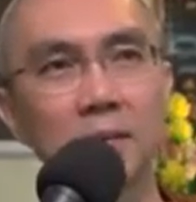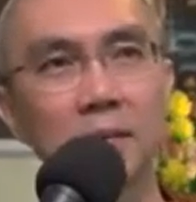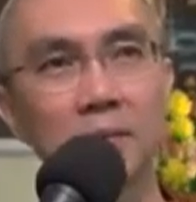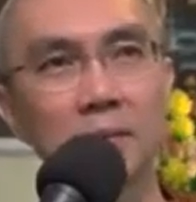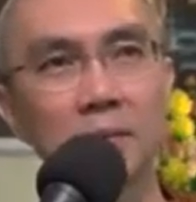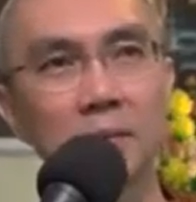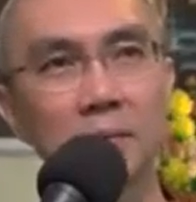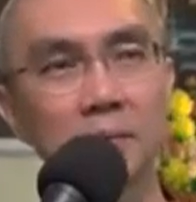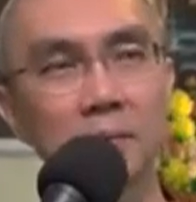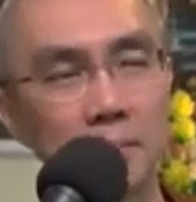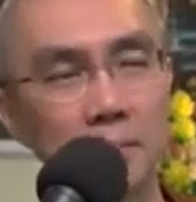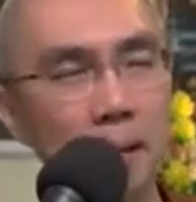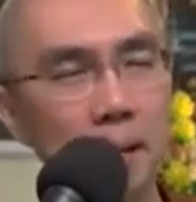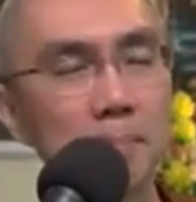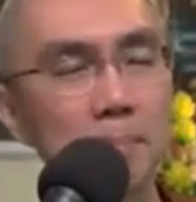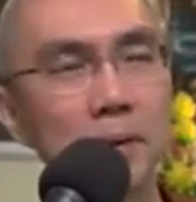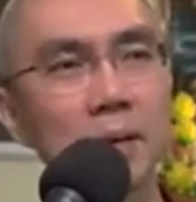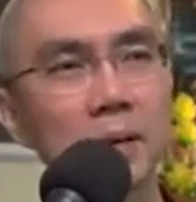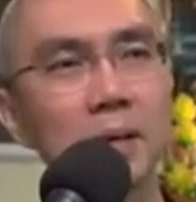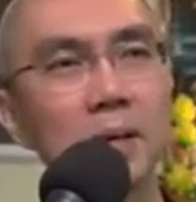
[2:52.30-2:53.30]

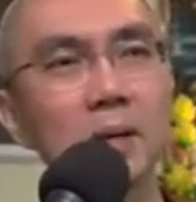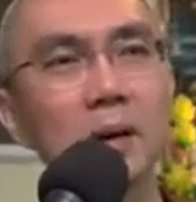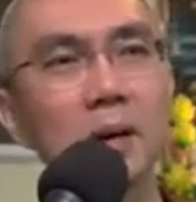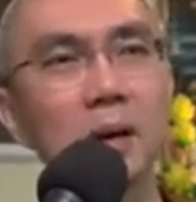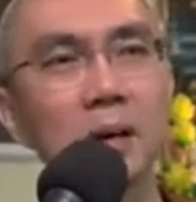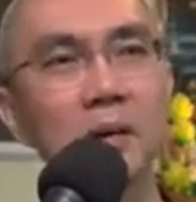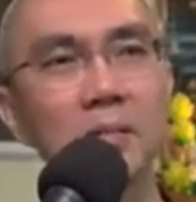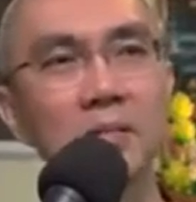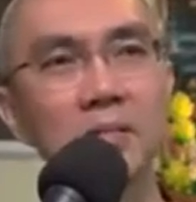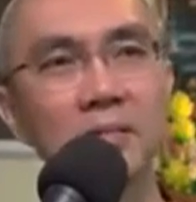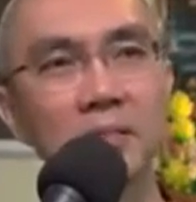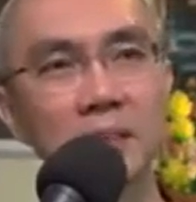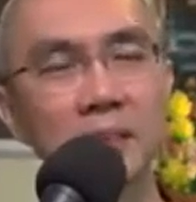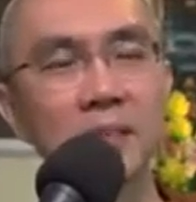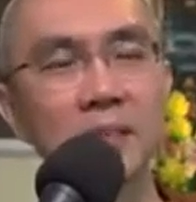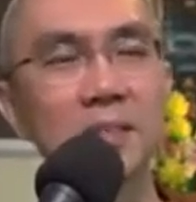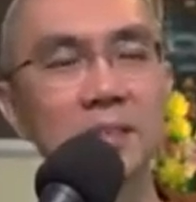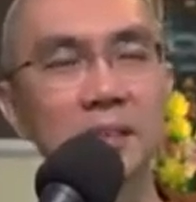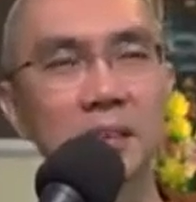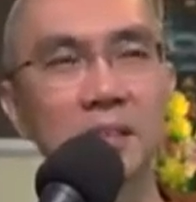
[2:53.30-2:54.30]
remembering of
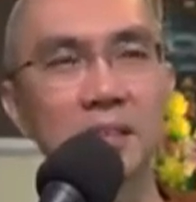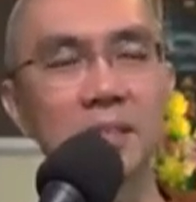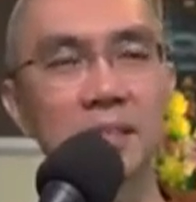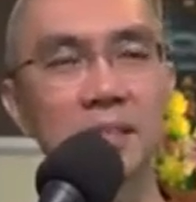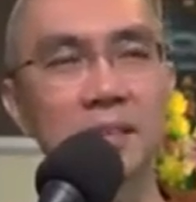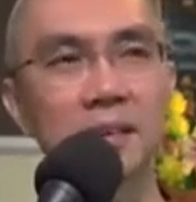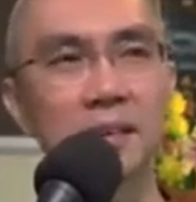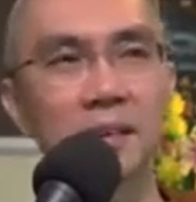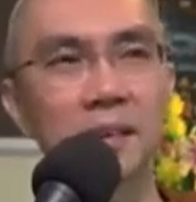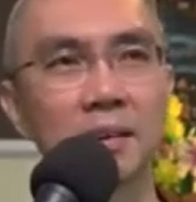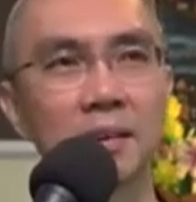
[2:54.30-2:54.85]
things that has